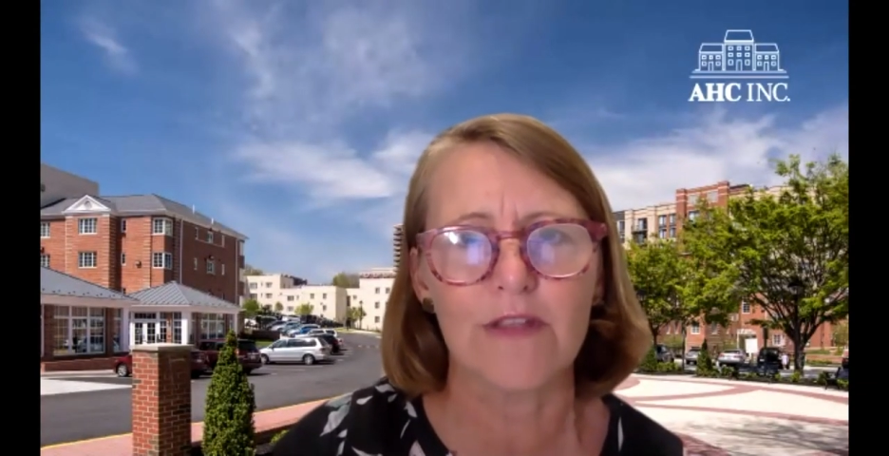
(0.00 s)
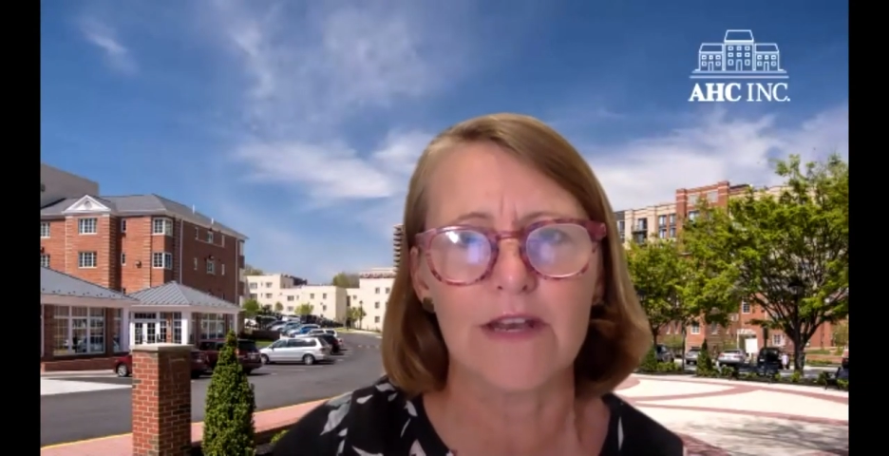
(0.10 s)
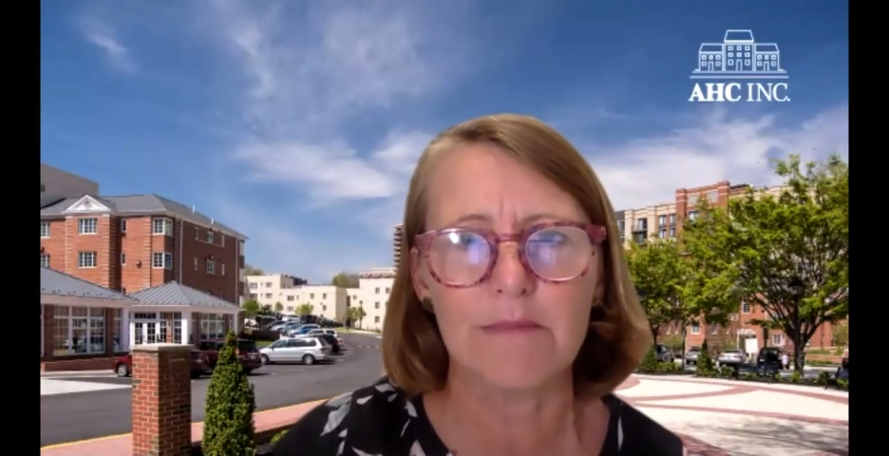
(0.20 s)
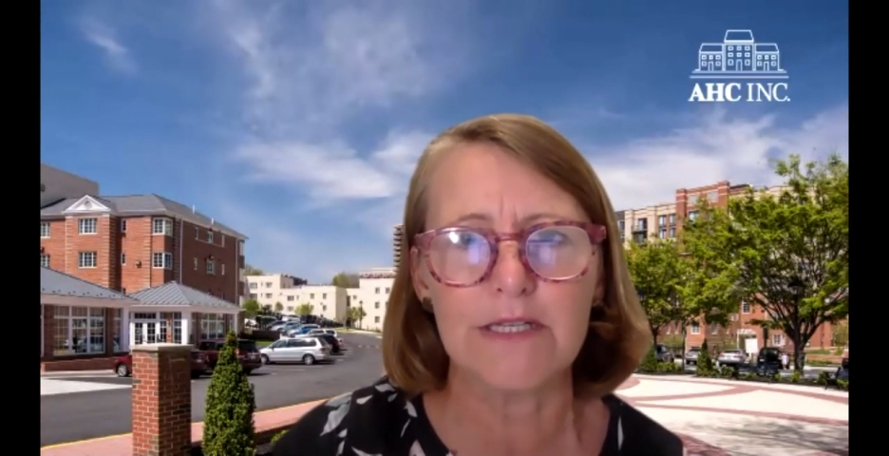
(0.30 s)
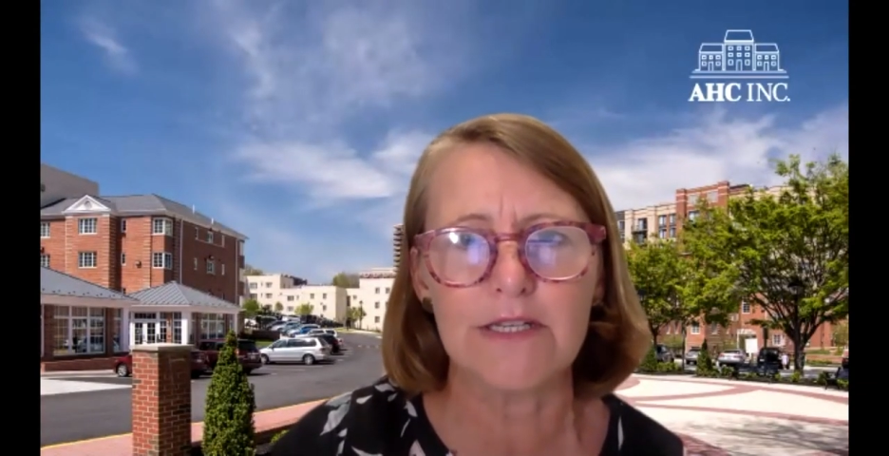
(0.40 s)
that
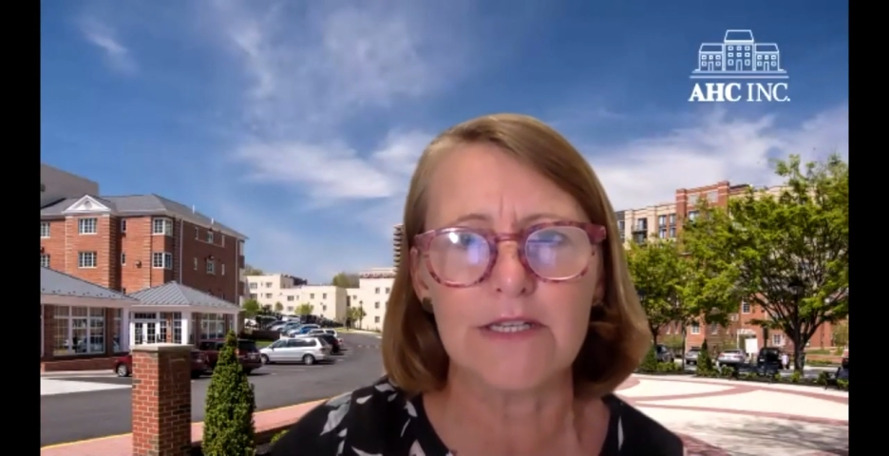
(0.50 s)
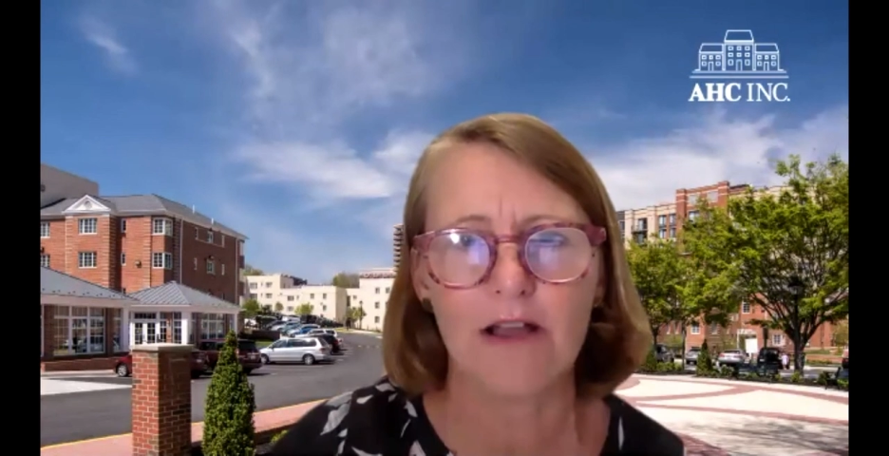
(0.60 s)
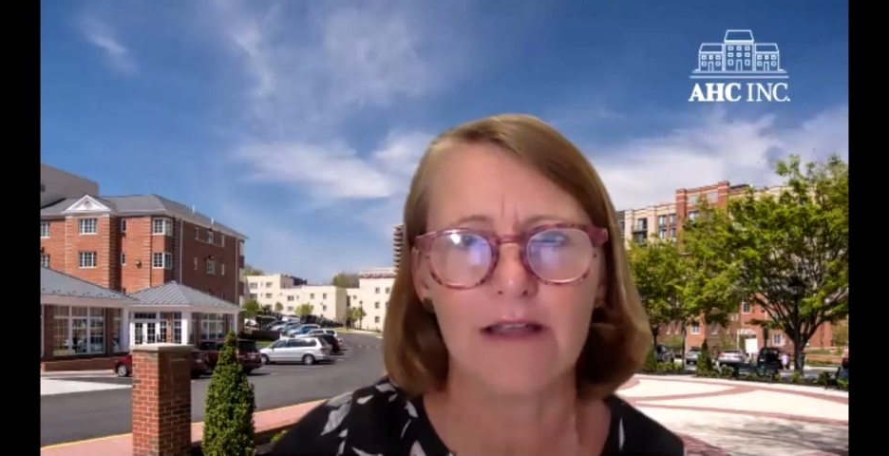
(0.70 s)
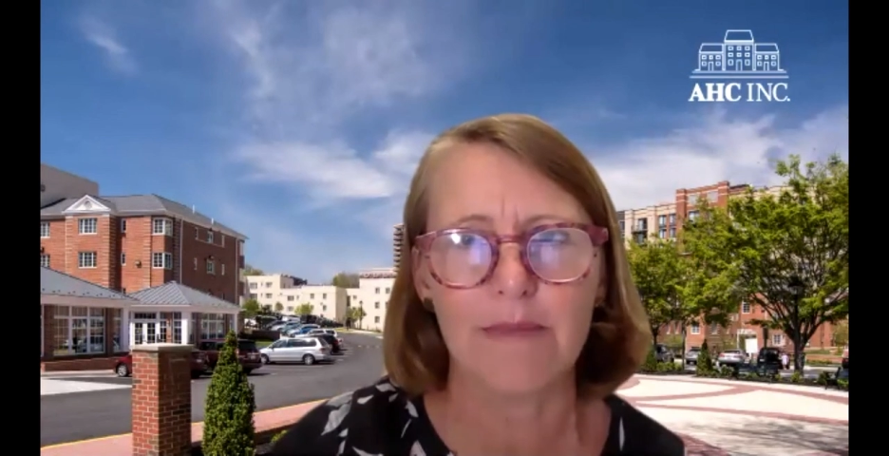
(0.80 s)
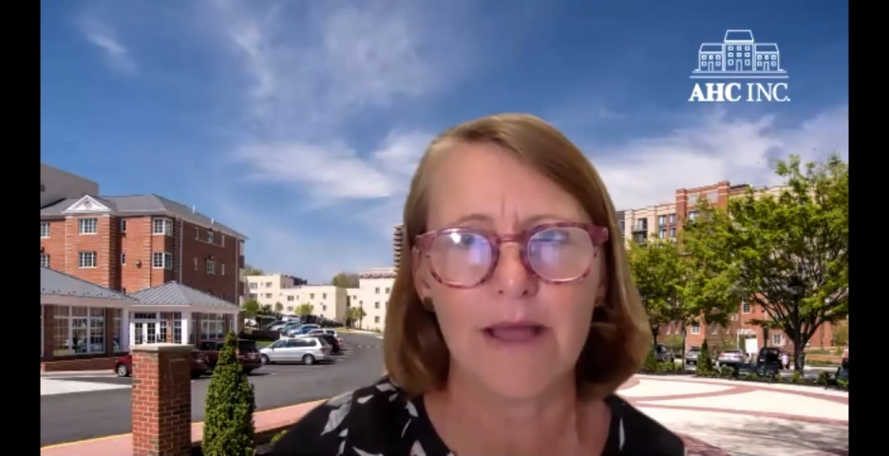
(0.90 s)
I've been
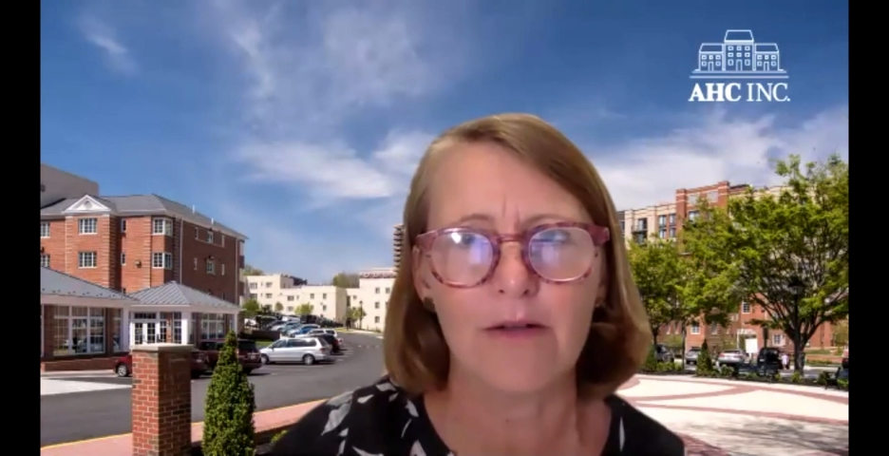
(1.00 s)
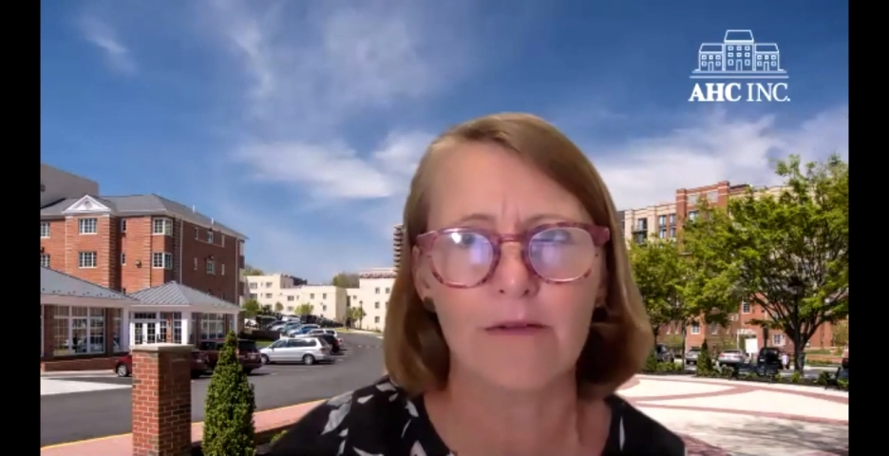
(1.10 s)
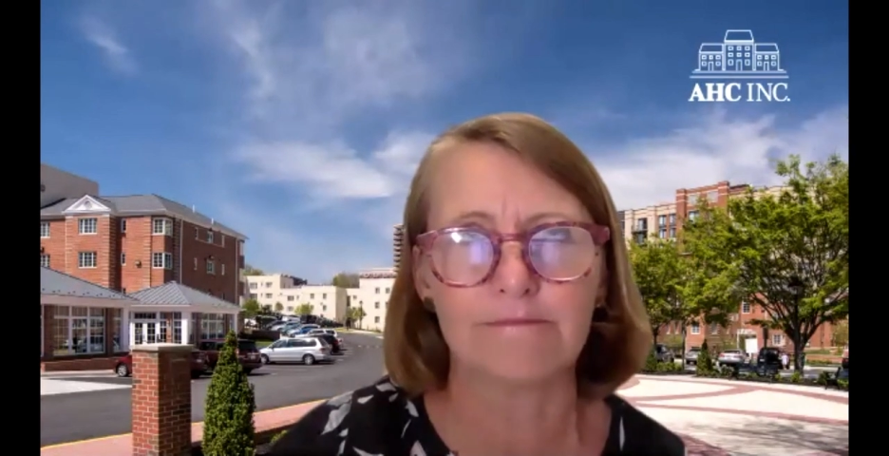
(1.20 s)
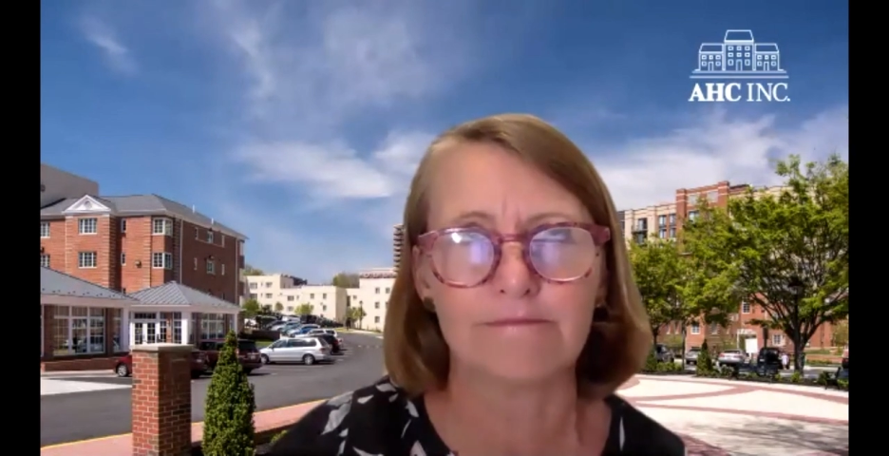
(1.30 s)
talking about.